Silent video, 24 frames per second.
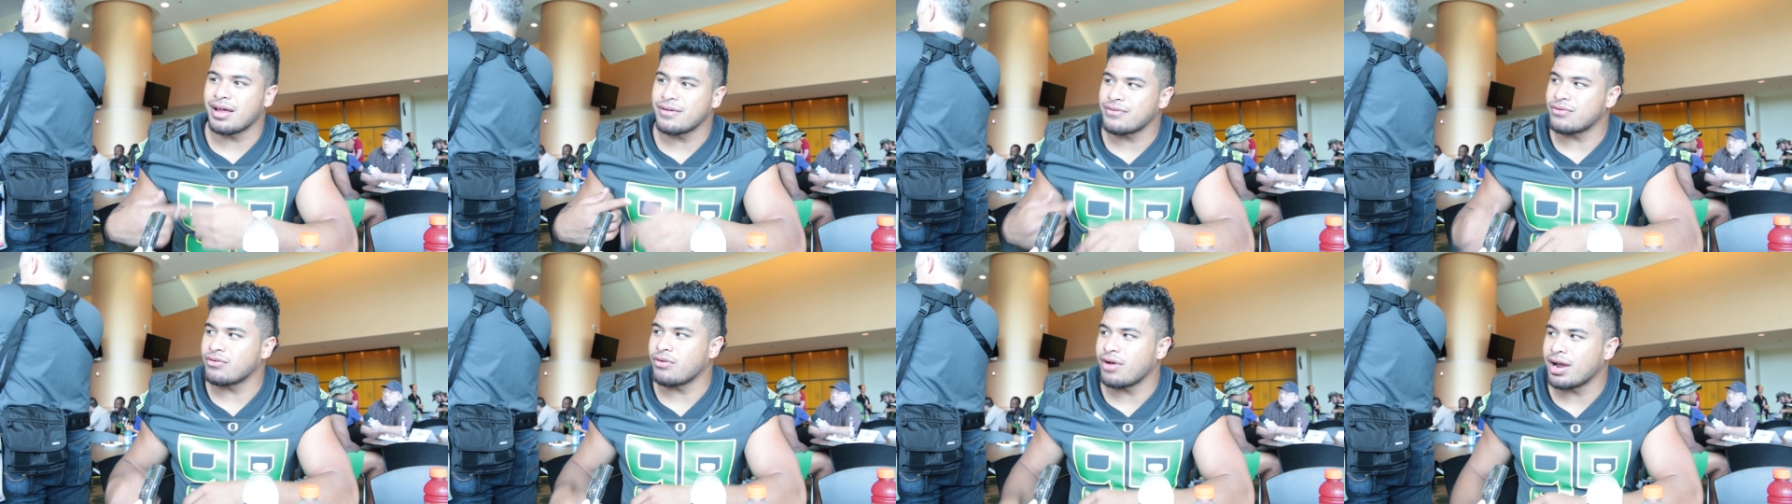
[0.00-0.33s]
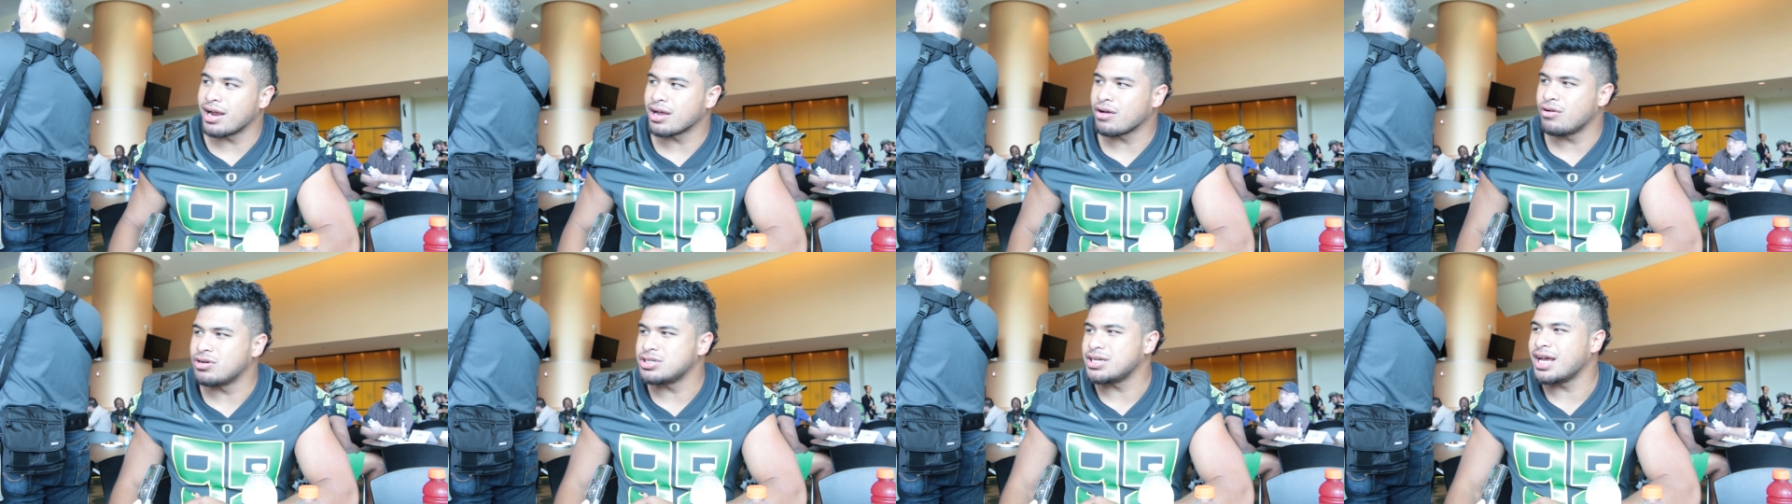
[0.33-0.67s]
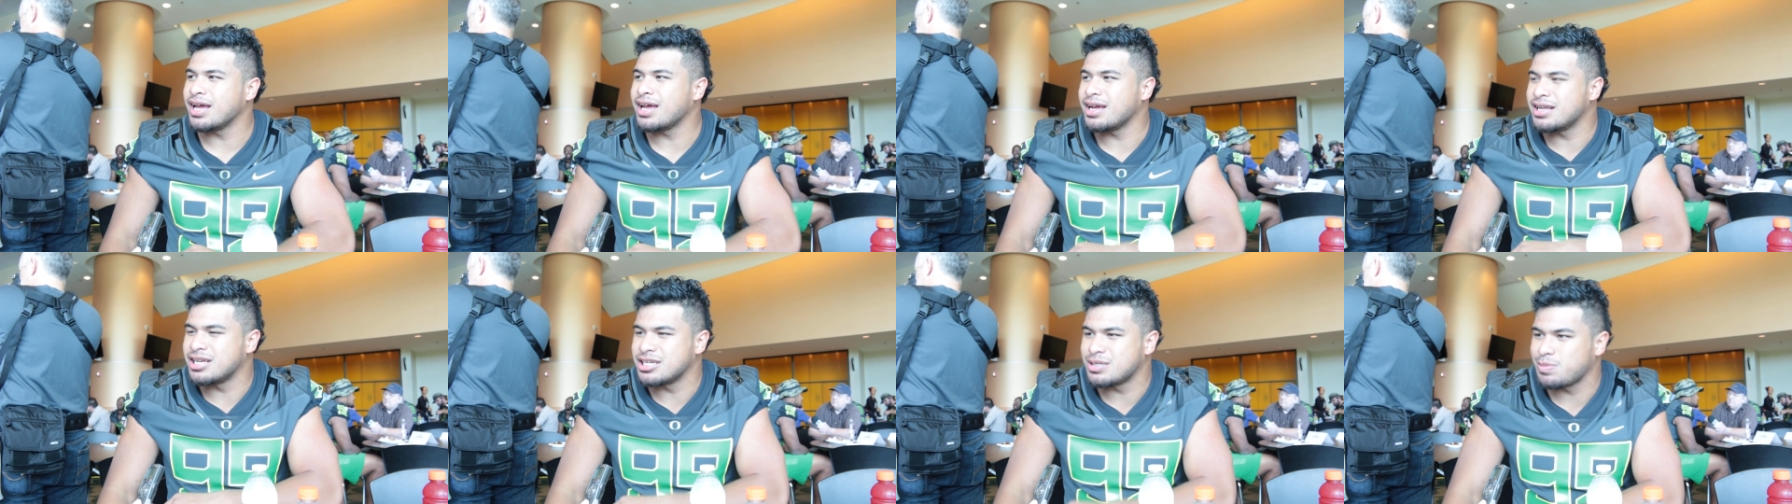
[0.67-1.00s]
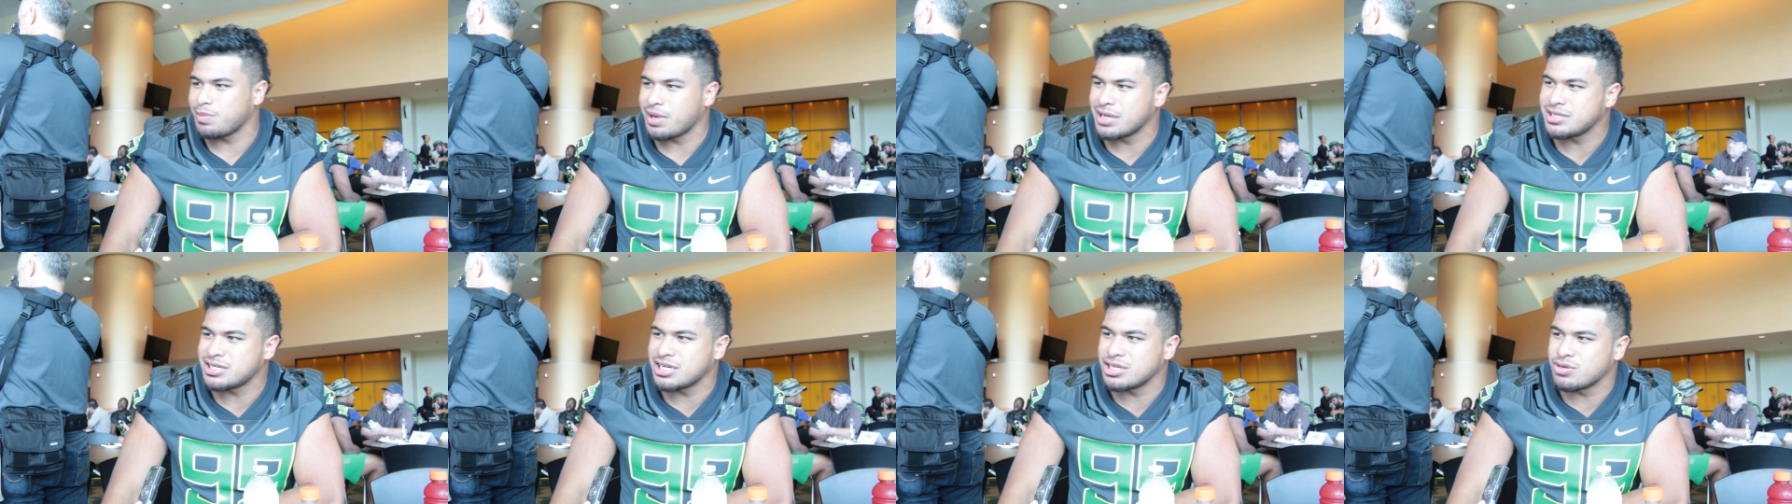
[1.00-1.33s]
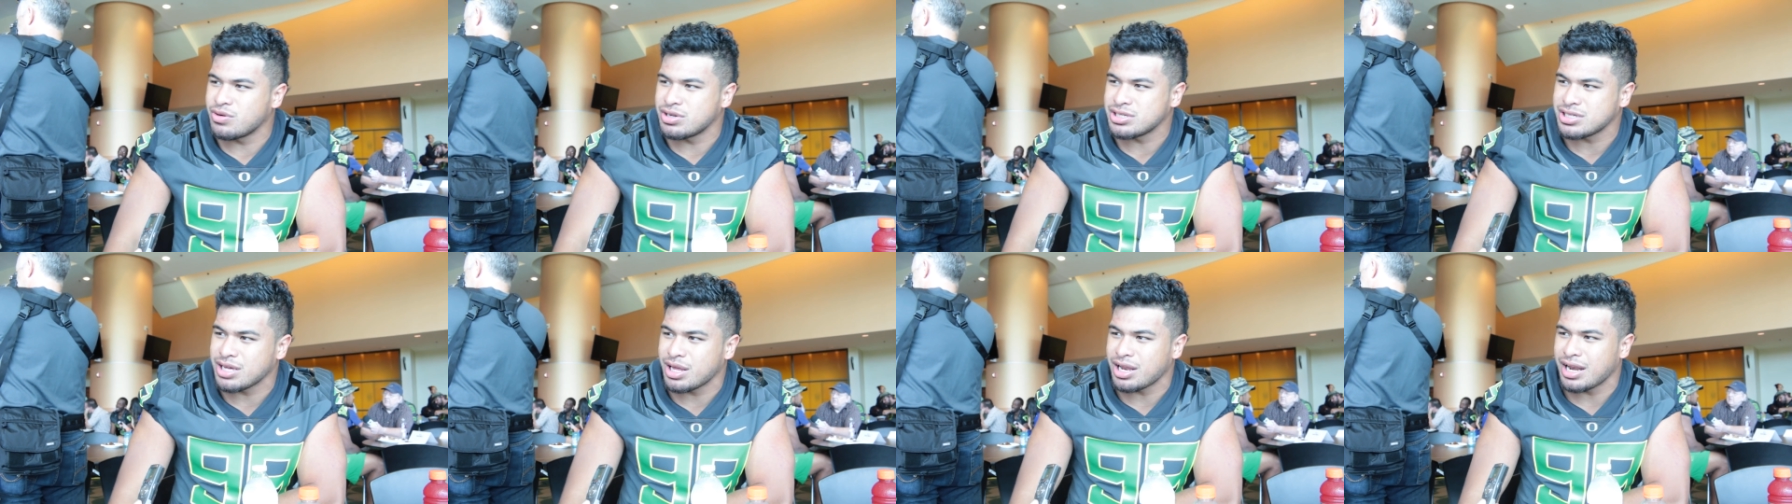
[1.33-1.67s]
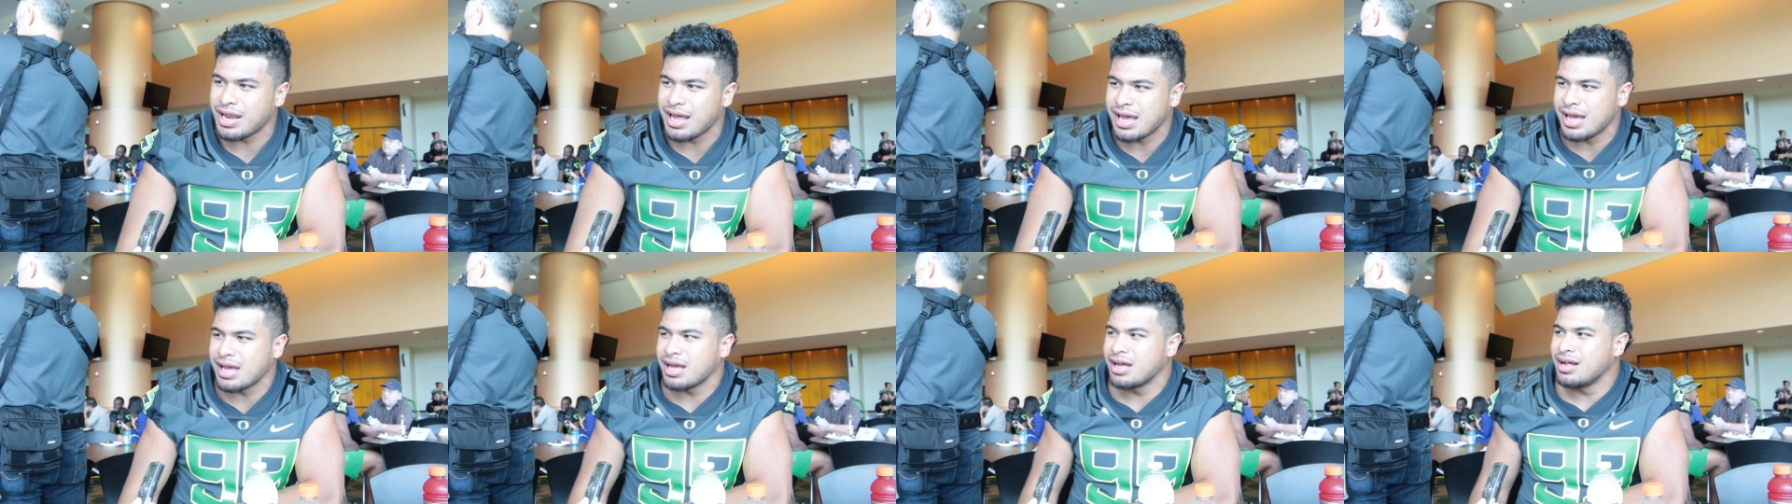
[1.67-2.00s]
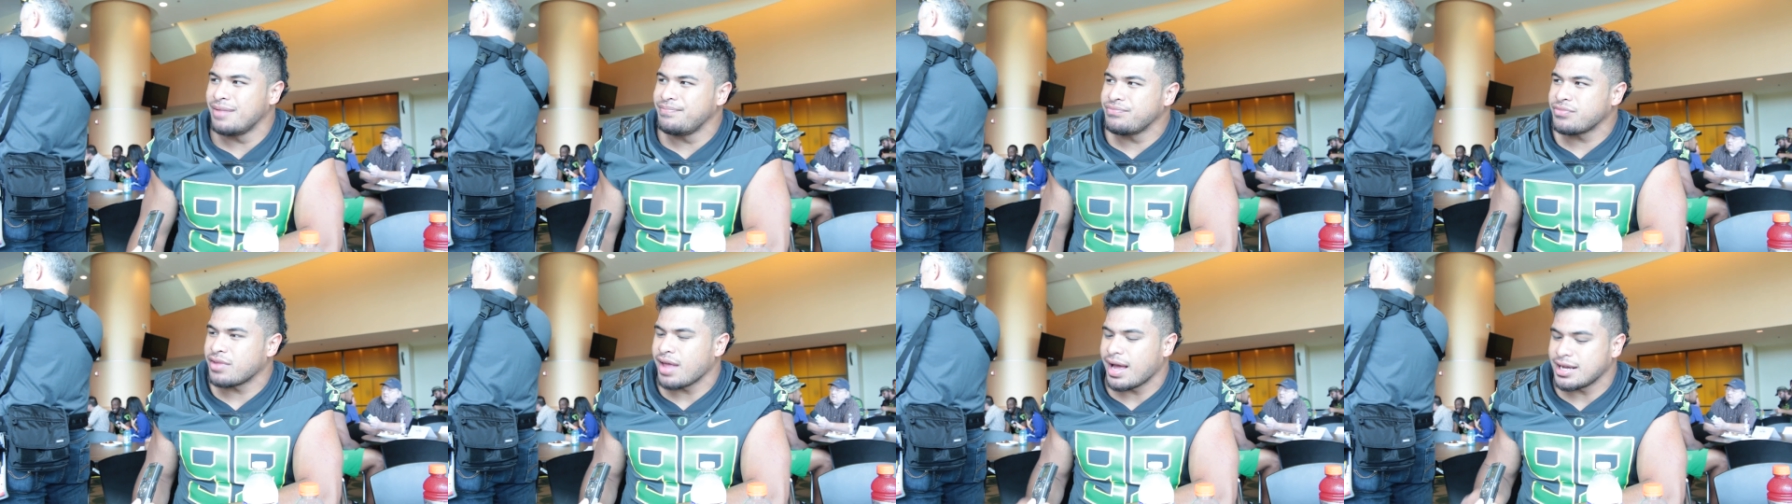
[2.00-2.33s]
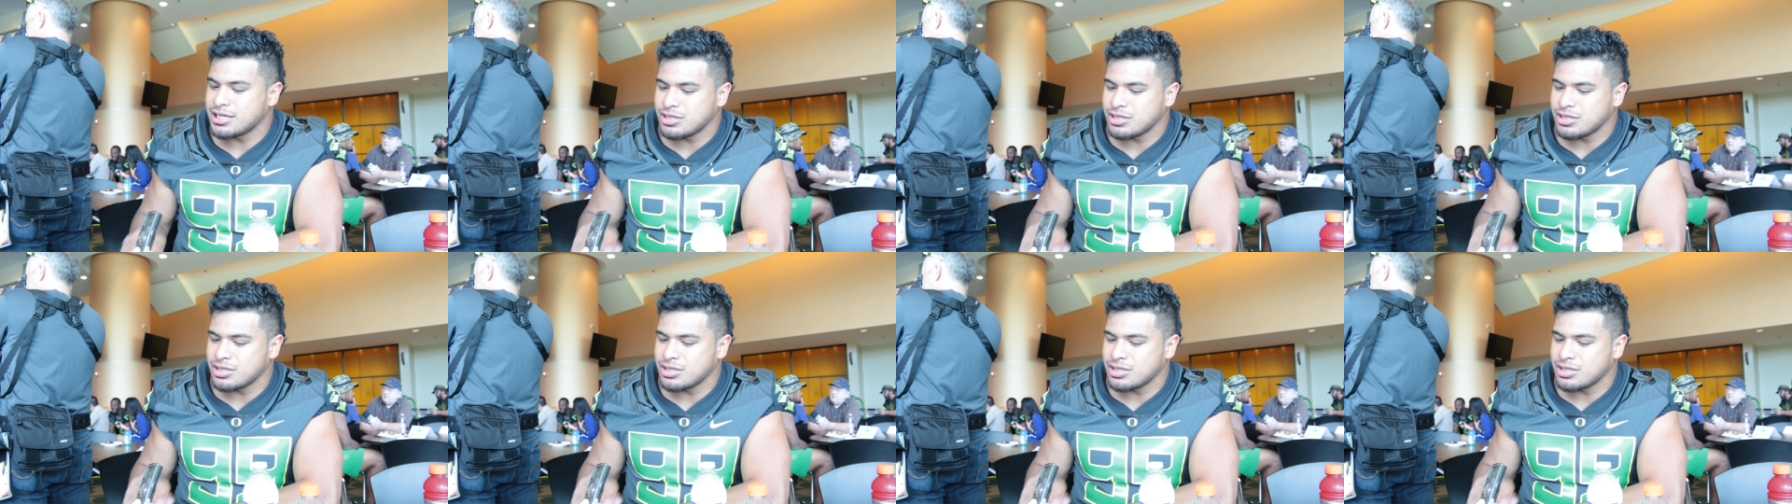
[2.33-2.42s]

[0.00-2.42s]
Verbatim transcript: Like mm-hmm. Coach Aiken just mentioned to us the other day, mm-hmm.